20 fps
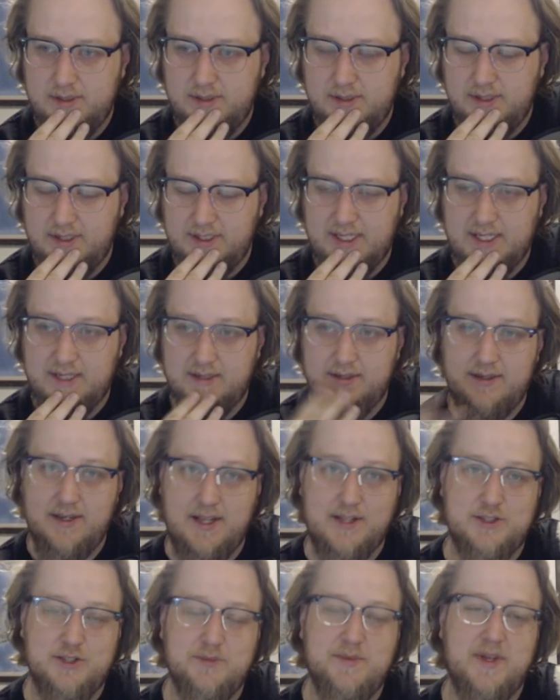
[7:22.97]
again,
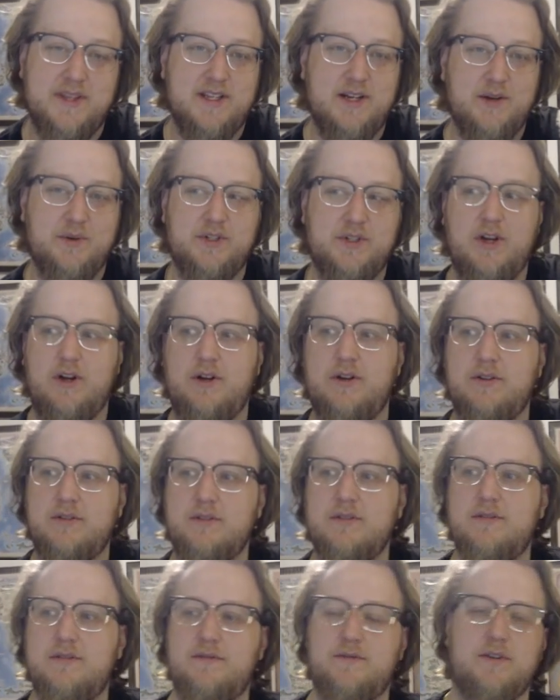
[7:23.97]
not so bad that I would call
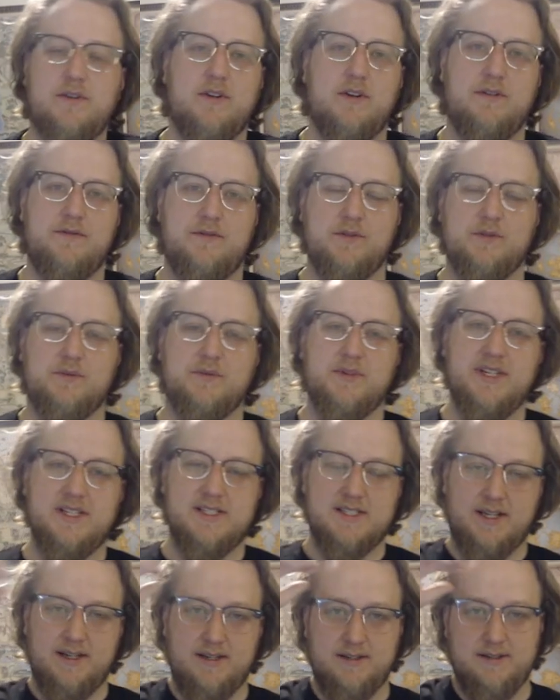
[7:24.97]
for a full
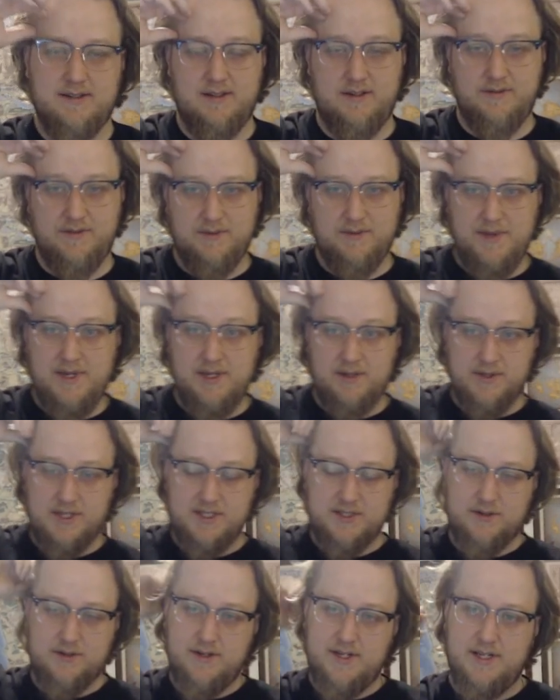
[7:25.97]
redesign of the menu that's
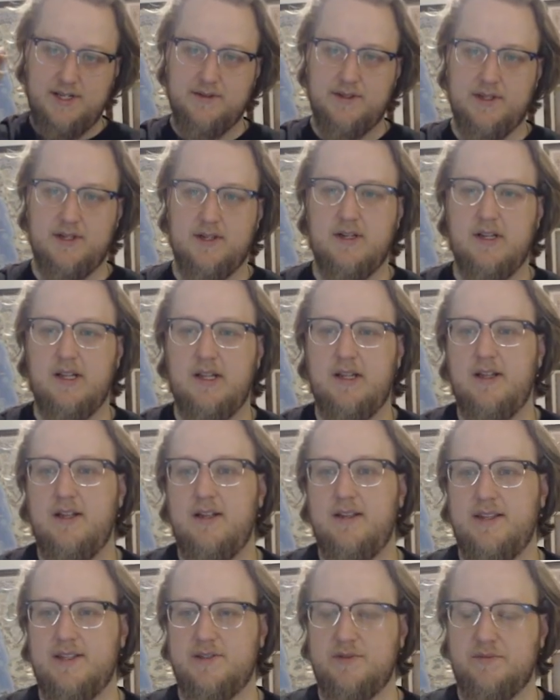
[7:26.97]
already out there.
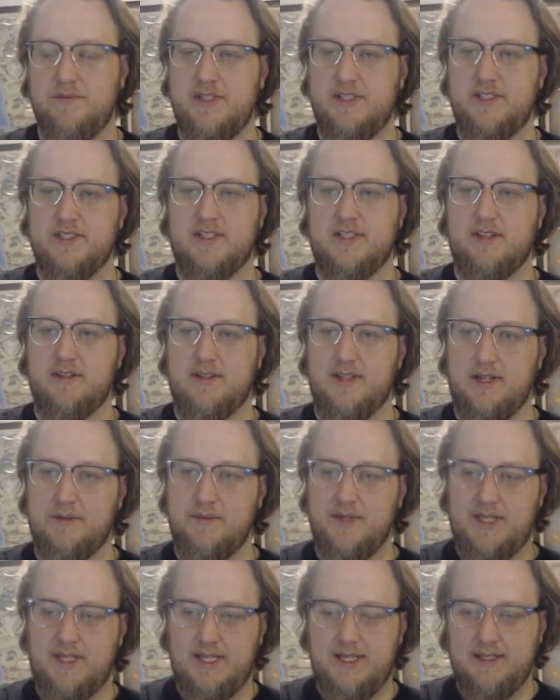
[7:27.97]
This would be just another thing I'd be
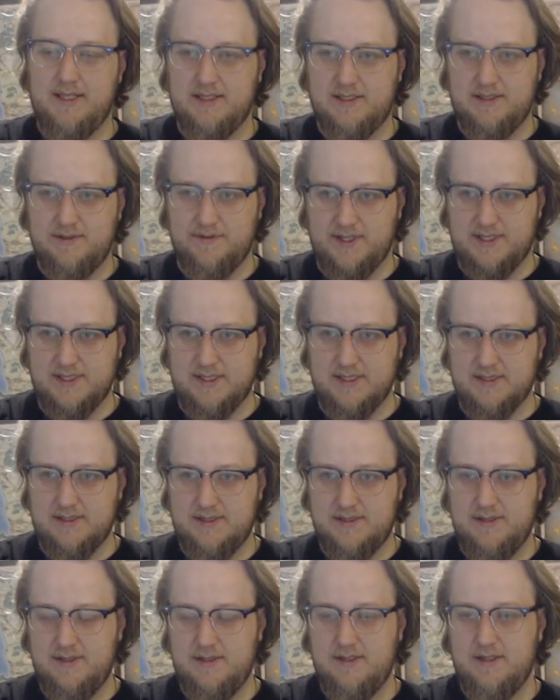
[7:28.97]
like, hey, let's fix this
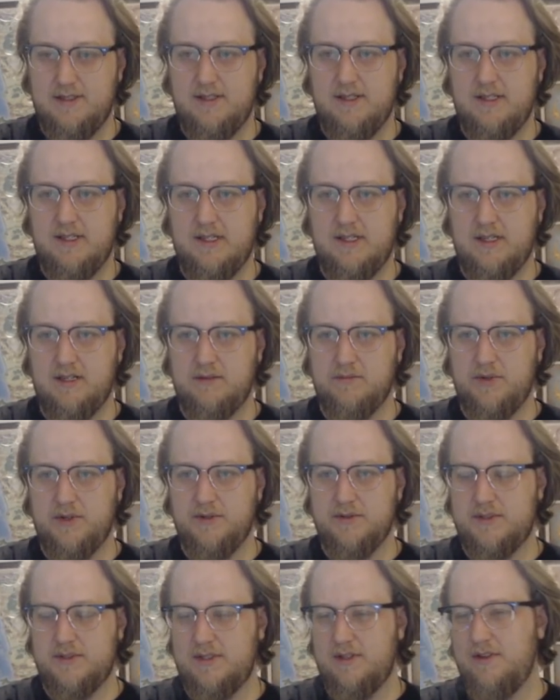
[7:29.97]
in
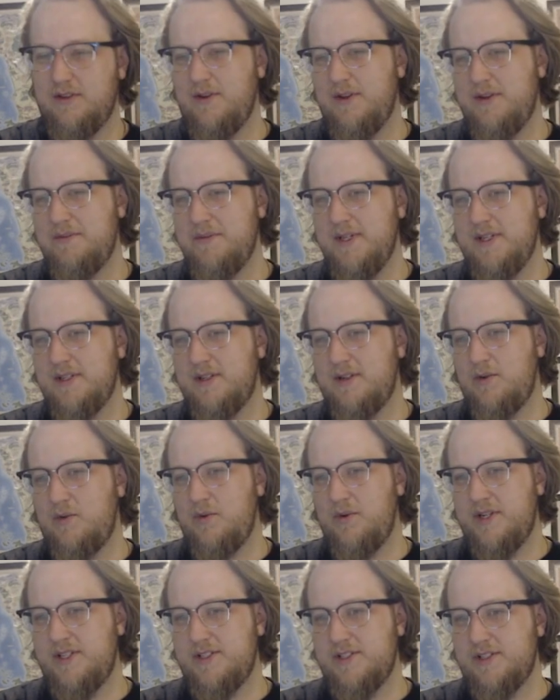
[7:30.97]
post. Although I'm not
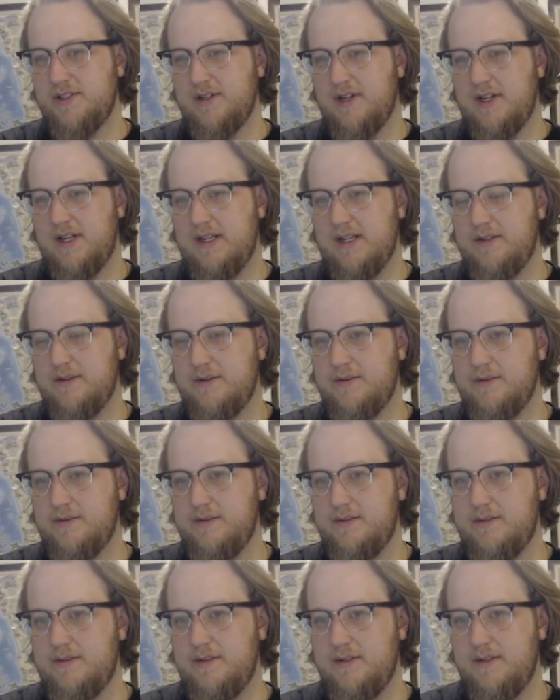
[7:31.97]
quite sure how
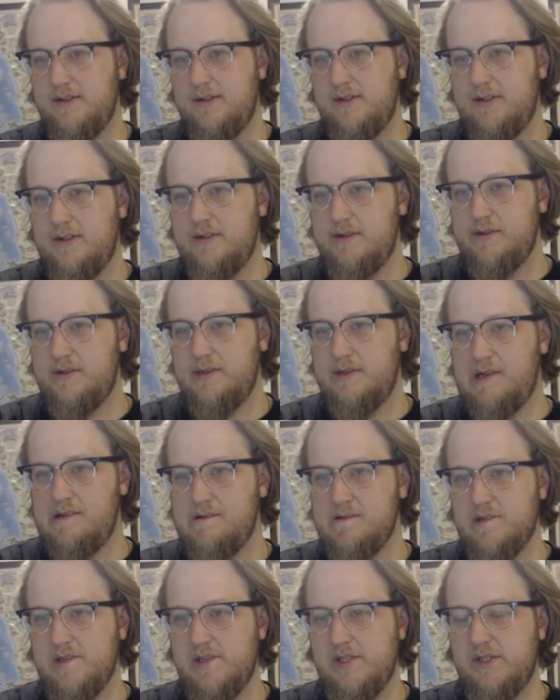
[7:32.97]
I
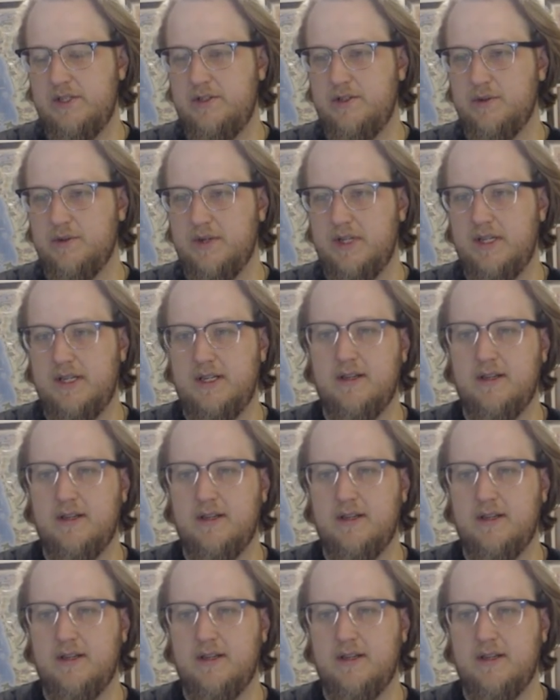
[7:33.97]
would do it.